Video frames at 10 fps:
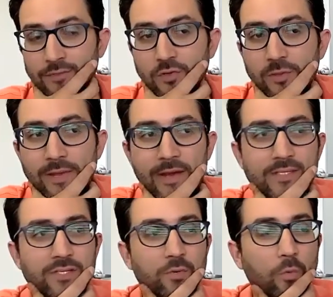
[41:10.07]
So let me
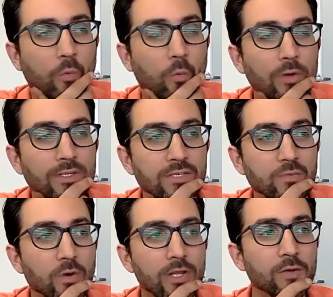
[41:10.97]
ask you, what's
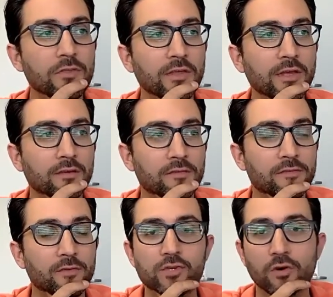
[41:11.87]
what do you think the
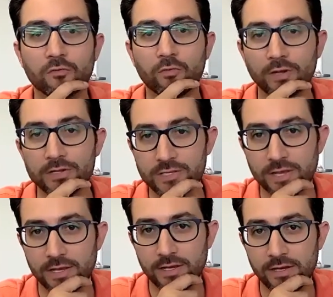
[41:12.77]
future of real
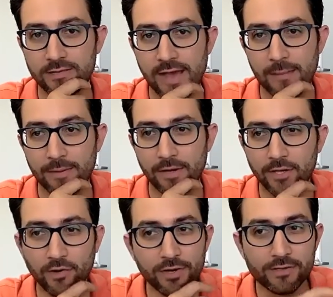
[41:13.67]
estate is happening? Now
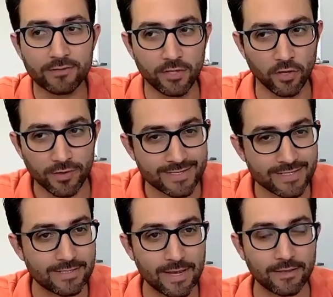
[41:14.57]
you're in a you're in a
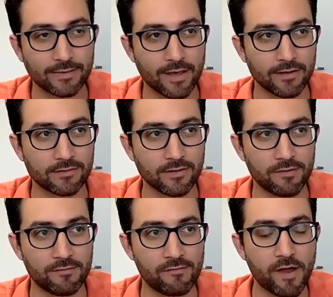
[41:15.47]
state that is
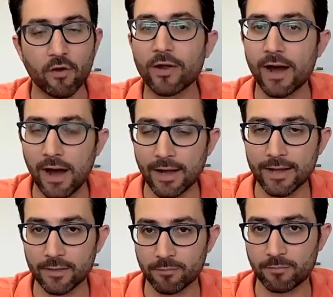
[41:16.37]
a very high
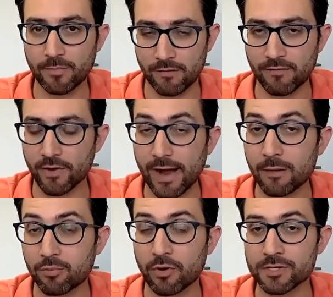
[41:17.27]
end, very high
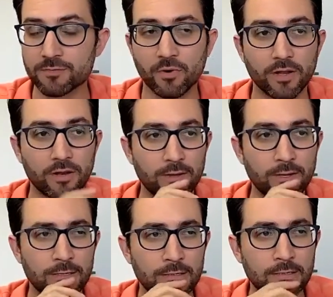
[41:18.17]
price point.
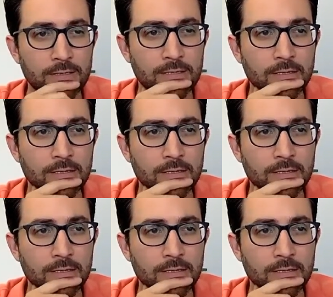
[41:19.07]
Right.